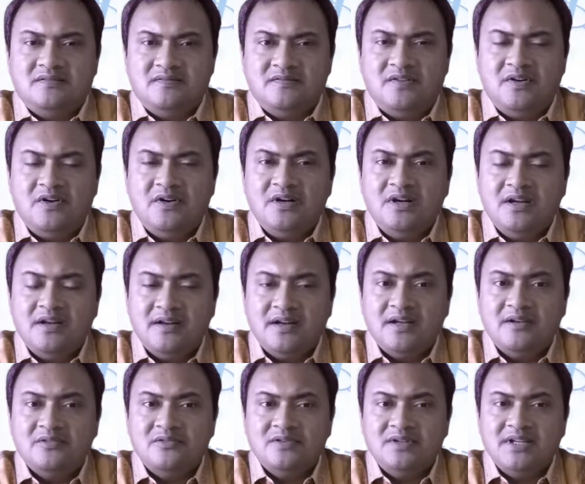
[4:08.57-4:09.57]
for
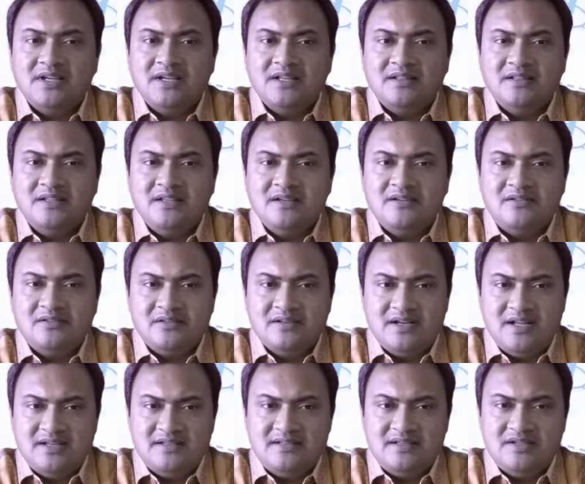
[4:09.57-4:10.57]
recruiting in the
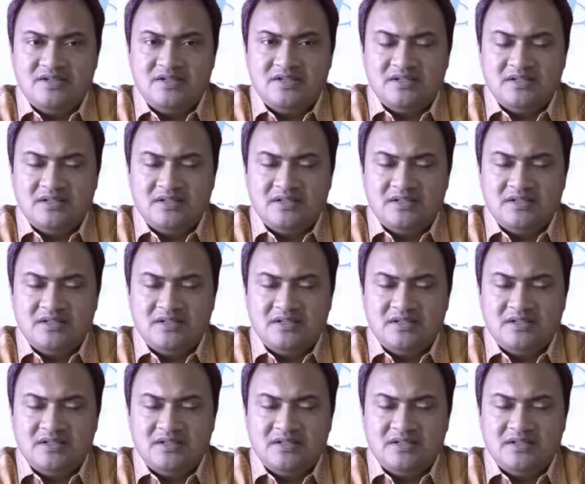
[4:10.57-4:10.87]
organization.